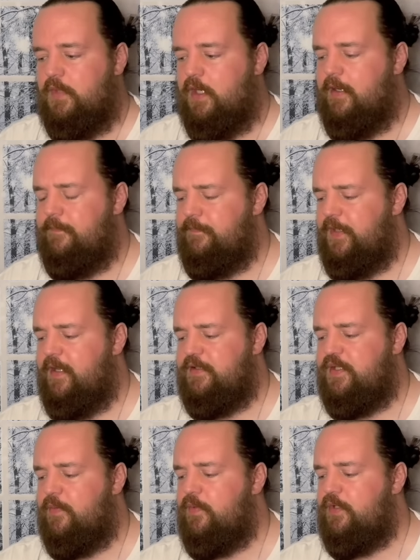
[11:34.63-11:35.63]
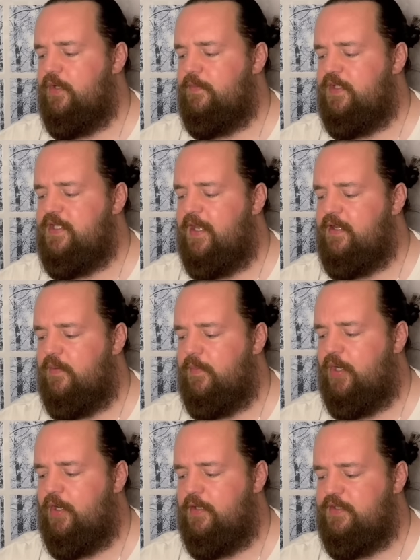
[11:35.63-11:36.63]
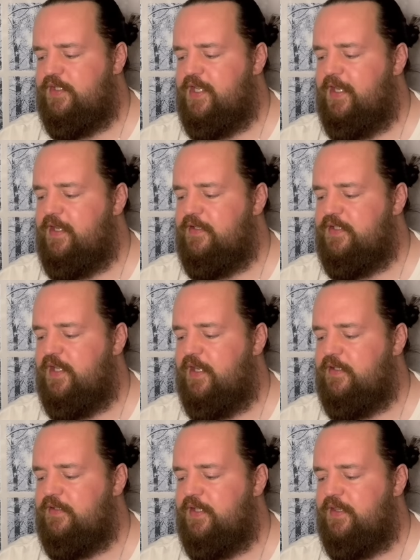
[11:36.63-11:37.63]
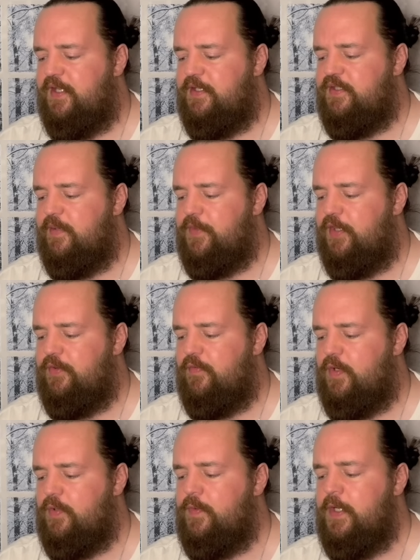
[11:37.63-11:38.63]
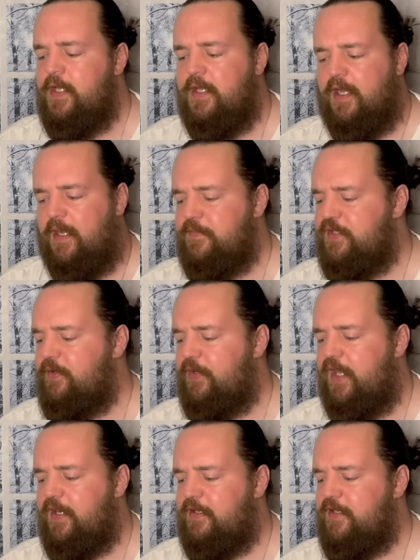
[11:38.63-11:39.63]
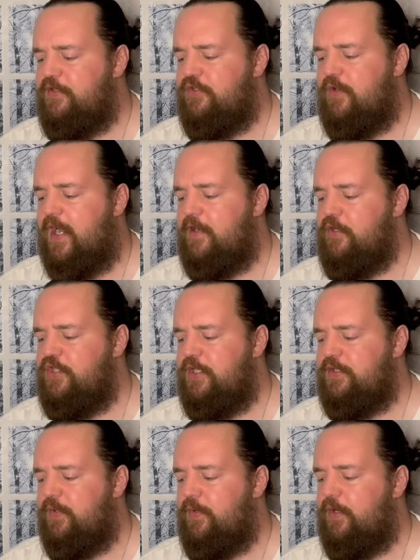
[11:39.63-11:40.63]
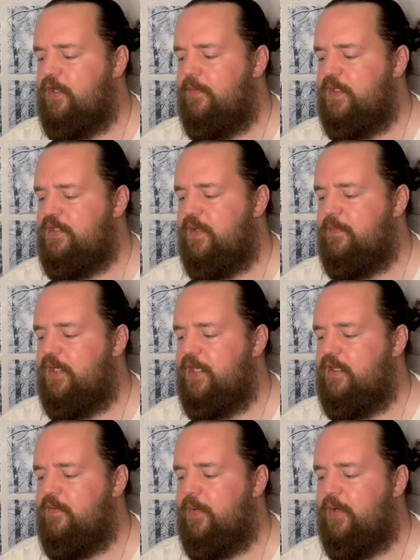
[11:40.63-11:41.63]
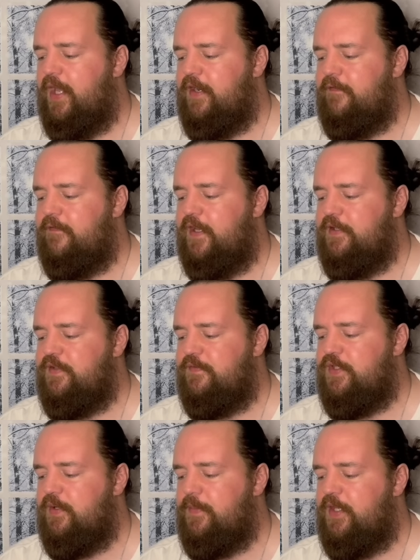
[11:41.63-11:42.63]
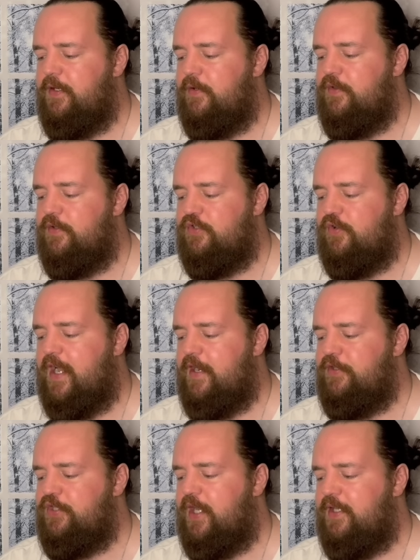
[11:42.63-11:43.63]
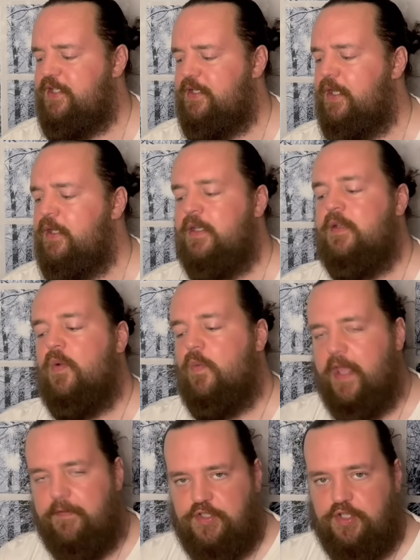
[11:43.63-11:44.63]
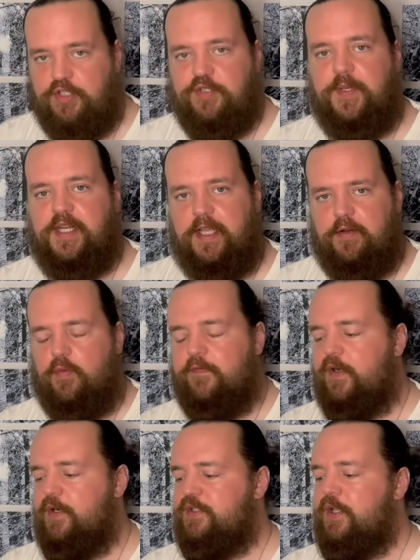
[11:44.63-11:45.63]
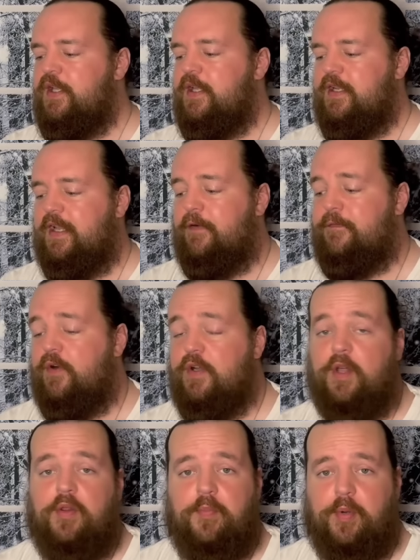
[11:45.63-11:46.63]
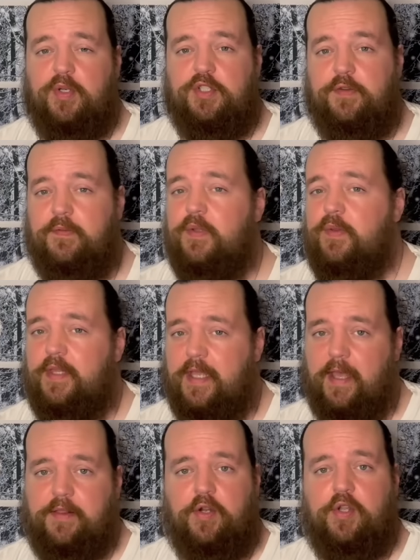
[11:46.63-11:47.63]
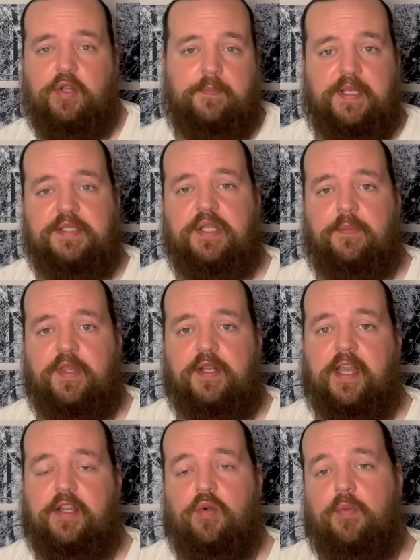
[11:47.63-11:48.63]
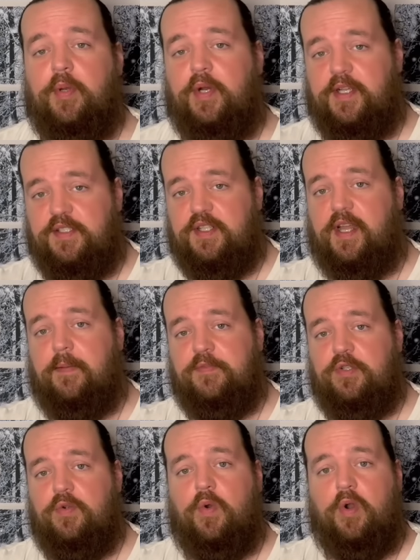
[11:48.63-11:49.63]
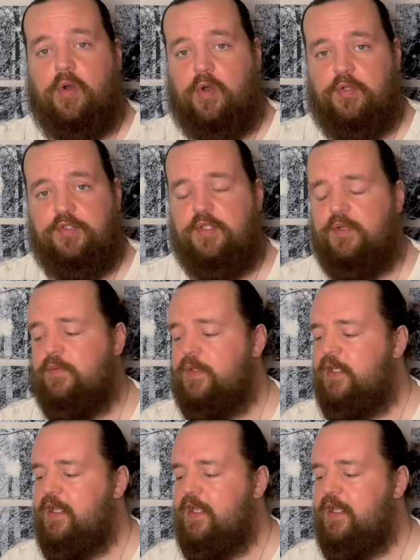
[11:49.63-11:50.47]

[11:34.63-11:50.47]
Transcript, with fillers: Okay. Yeah, someone could be taking a pause, taking a second to think something through. I'm still getting this strategy, so there could be somebody in the planning phase of something or the strategizing. We have judgment in reverse. Now, for another portion of you, yeah, there could be something that you were putting a stop to or a halt to.